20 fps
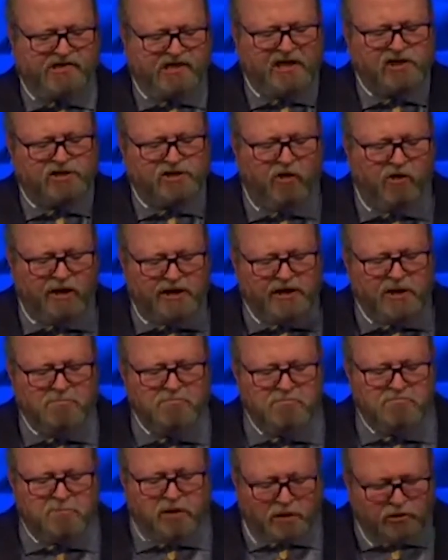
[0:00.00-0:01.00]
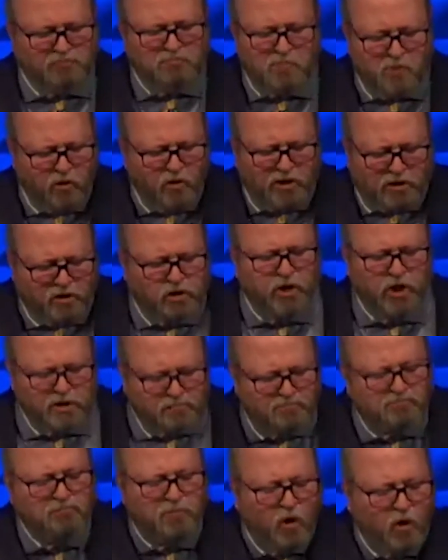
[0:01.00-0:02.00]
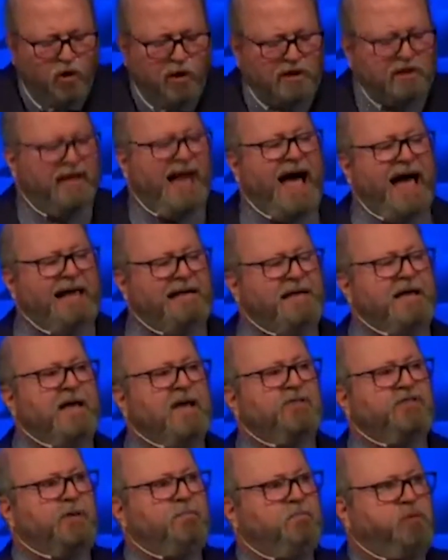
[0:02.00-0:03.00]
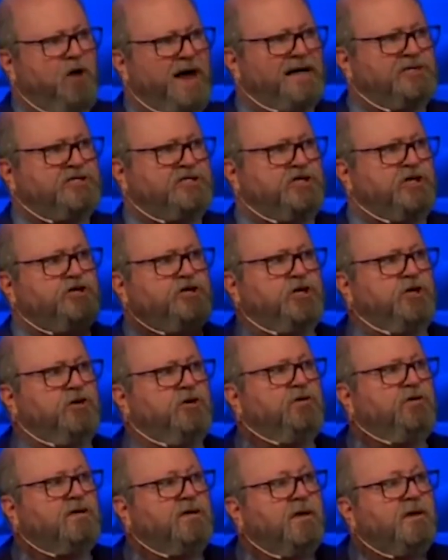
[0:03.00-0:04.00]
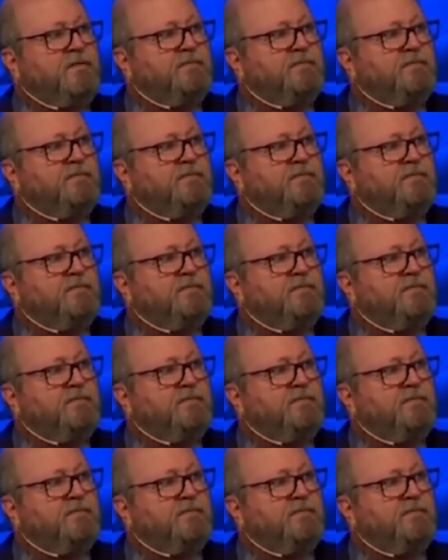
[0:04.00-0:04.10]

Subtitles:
It's going to look more like the prostitute